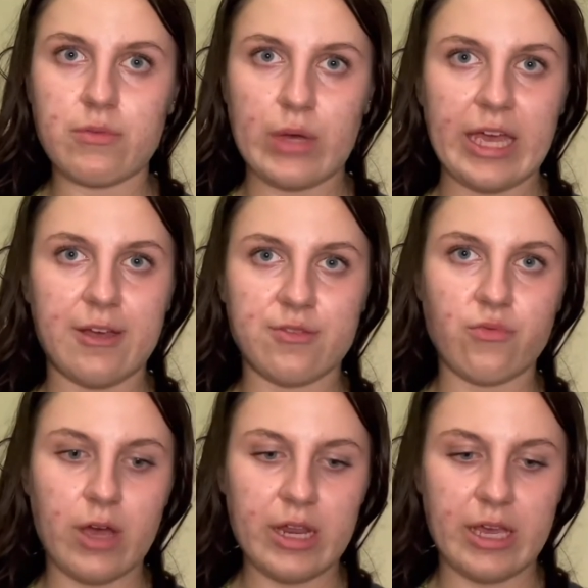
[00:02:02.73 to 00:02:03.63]
Warehouse
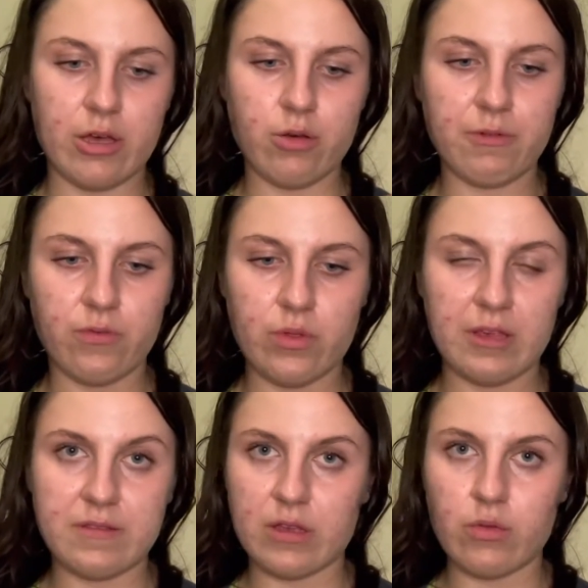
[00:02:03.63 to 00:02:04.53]
right now before they
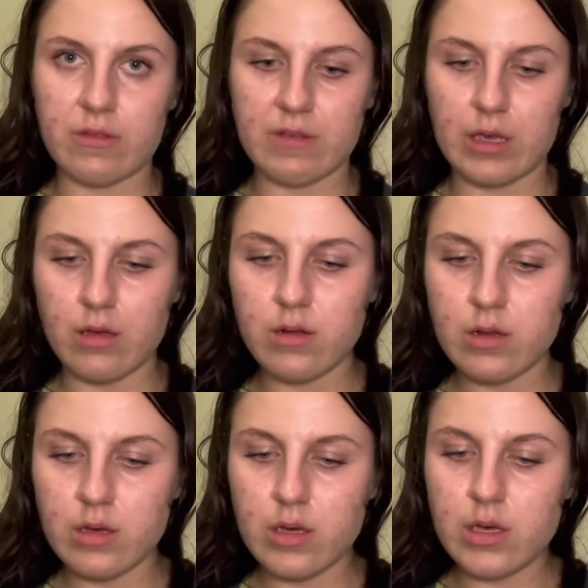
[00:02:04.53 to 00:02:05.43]
sell this out
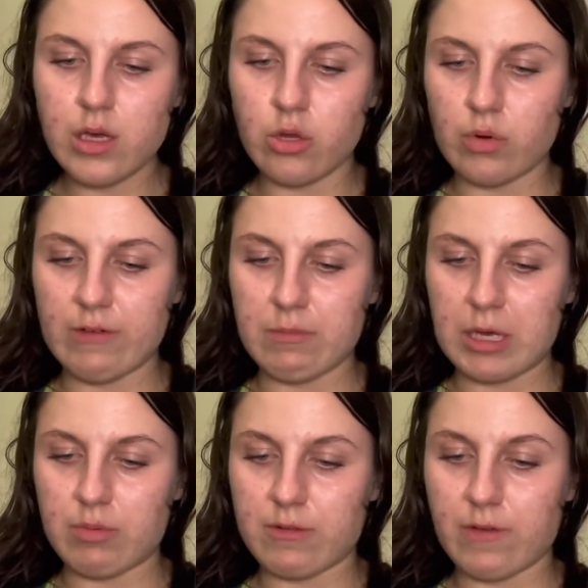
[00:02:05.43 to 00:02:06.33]
and you'll never be
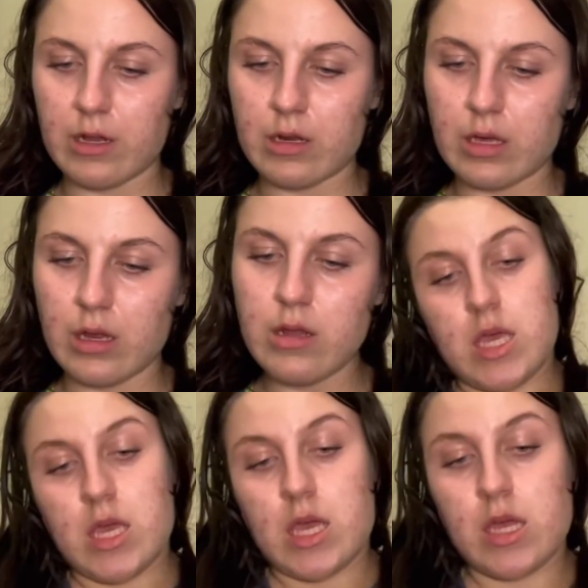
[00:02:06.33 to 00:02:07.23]
able to find it again.
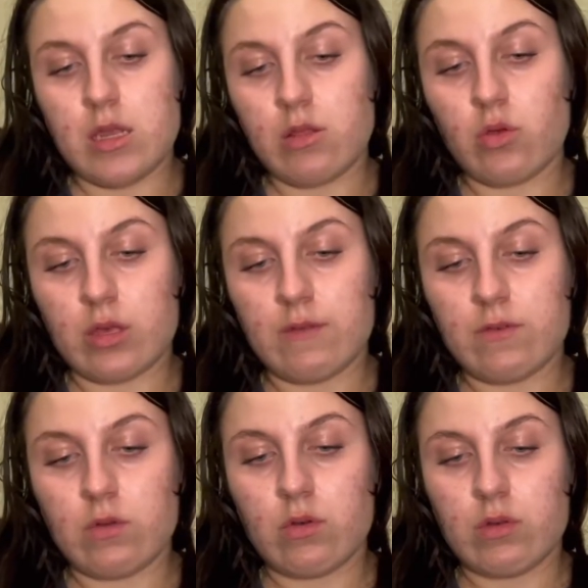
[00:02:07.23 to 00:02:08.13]
And look, if you're
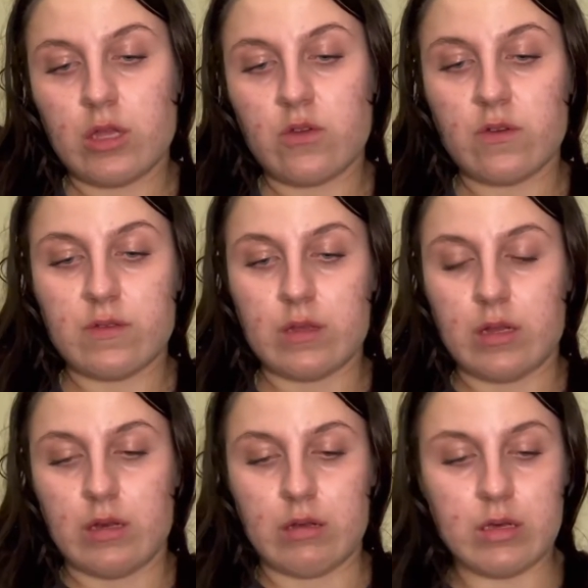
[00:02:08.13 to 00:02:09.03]
not interested
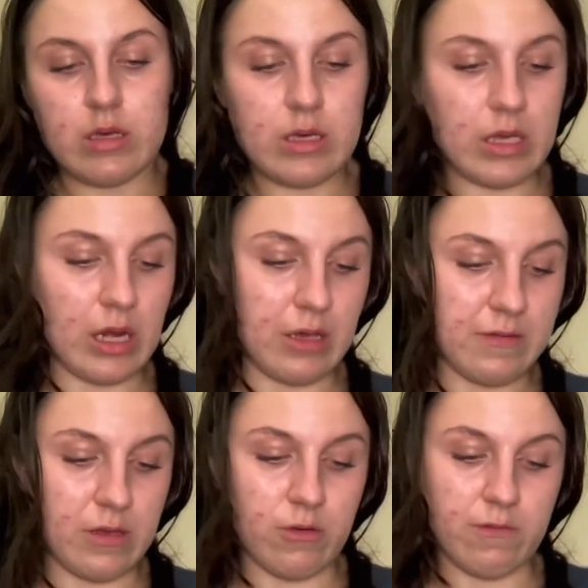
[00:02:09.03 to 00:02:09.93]
in getting a
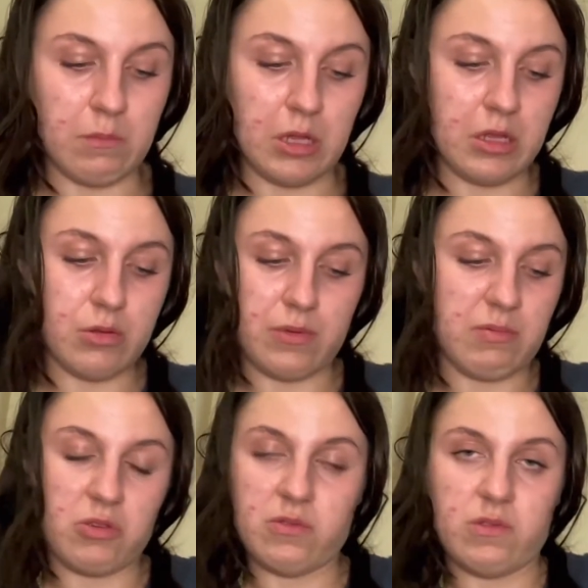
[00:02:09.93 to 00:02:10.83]
set of a million just
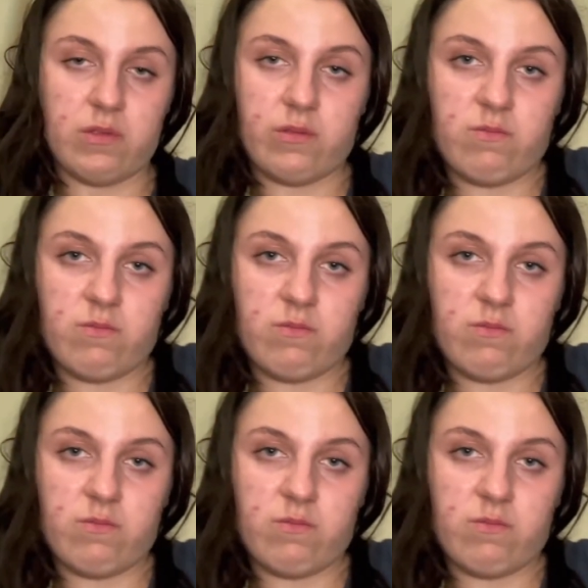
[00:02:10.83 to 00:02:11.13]
because,